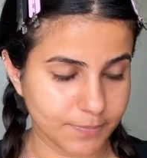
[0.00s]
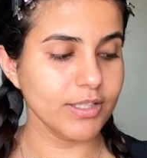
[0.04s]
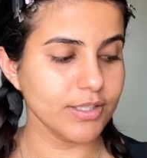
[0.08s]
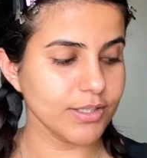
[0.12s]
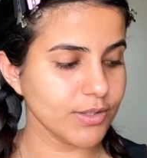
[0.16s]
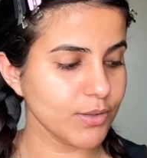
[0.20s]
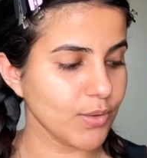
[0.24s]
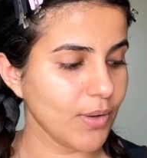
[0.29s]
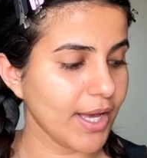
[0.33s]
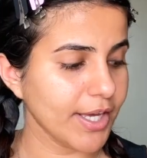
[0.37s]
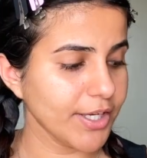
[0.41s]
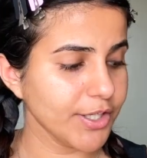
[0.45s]

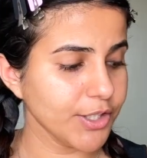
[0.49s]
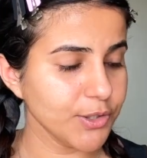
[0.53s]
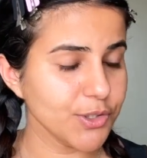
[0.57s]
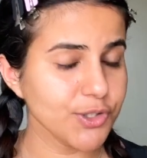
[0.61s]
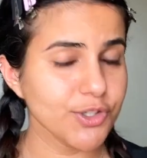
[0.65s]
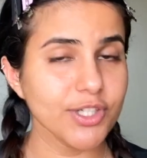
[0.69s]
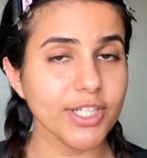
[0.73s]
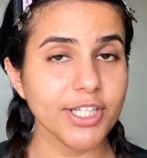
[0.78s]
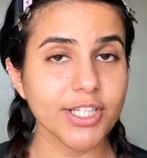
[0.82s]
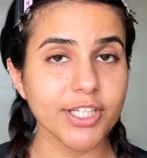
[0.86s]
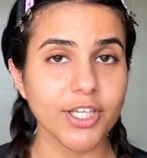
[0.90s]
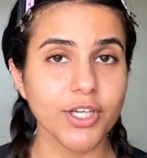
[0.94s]
So I
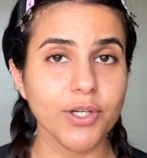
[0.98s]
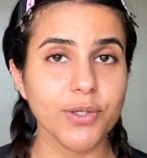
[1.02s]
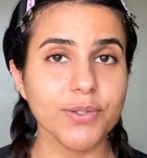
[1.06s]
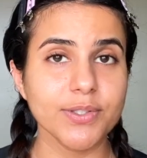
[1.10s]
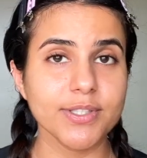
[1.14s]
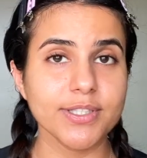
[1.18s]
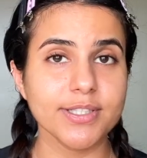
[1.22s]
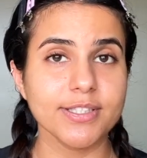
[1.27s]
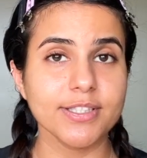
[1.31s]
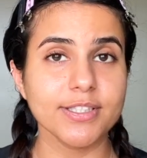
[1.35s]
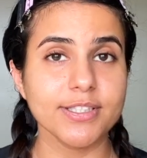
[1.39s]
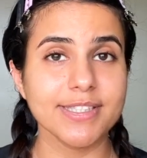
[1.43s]
usually
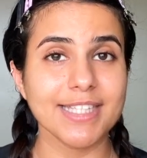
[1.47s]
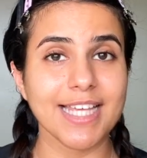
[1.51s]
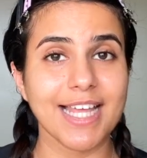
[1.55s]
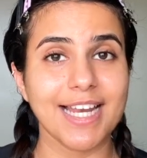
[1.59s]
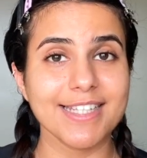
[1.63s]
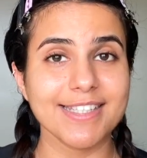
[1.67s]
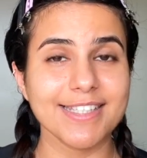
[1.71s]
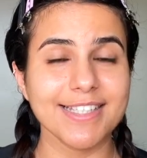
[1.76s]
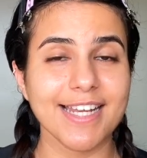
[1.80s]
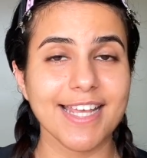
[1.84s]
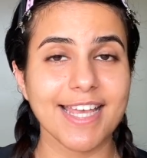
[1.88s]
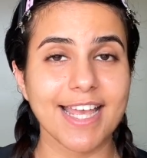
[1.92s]
use the
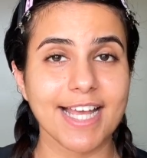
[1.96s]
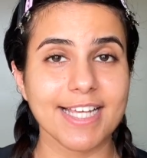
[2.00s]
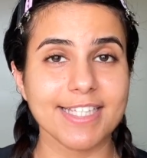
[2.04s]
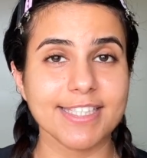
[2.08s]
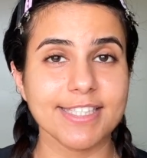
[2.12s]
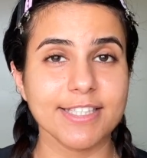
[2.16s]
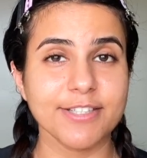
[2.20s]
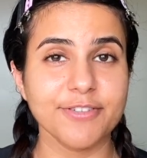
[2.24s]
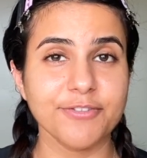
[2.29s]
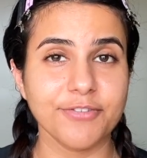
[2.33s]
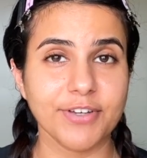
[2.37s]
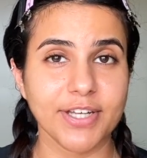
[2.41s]
salicylic
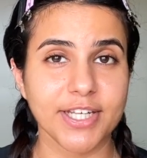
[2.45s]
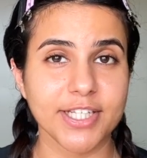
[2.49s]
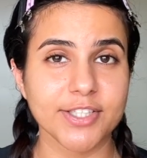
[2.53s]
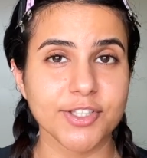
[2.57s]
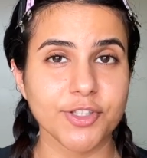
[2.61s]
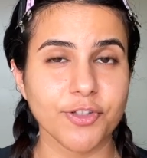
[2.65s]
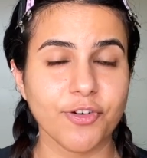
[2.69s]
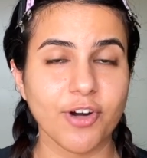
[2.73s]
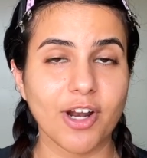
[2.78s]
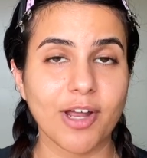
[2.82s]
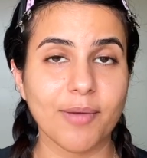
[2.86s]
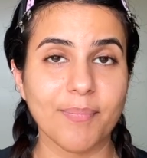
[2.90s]
acid
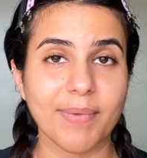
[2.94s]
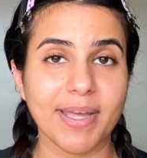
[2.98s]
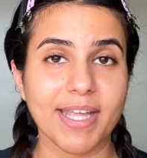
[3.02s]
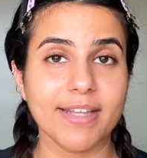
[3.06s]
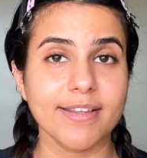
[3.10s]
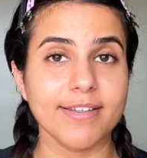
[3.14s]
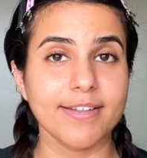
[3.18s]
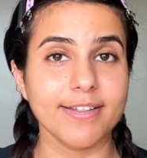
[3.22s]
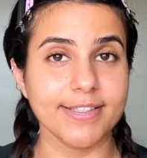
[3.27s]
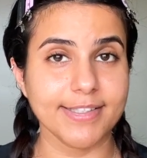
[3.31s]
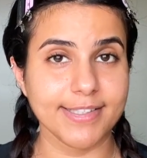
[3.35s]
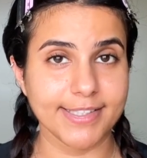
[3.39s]
face serum
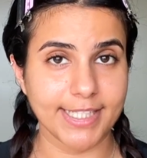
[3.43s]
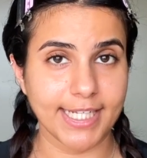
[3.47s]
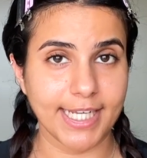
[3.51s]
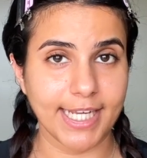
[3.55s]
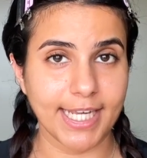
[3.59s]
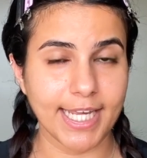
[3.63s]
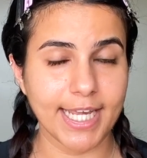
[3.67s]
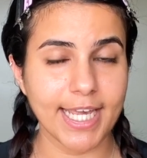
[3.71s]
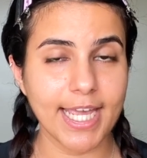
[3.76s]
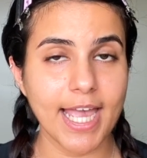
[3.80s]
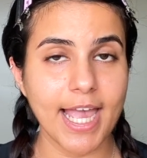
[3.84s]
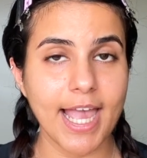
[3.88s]
in the
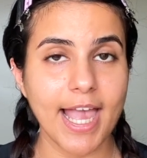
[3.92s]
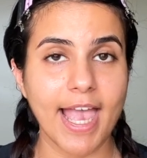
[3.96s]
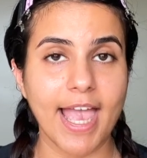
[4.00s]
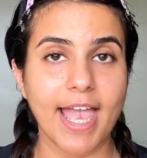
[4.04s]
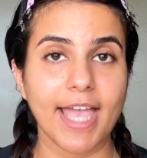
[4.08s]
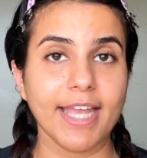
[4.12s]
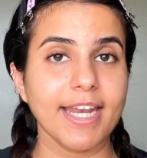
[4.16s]
day,